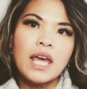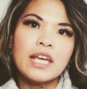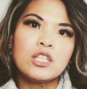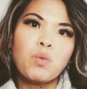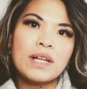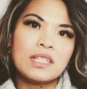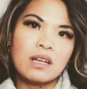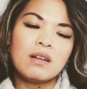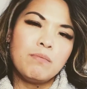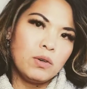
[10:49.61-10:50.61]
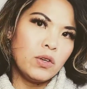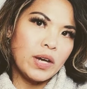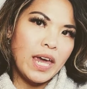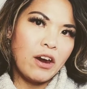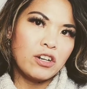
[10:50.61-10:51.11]
is what's going to build your
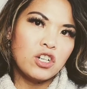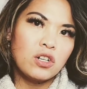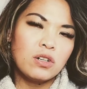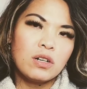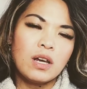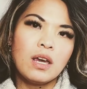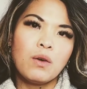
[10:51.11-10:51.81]
character,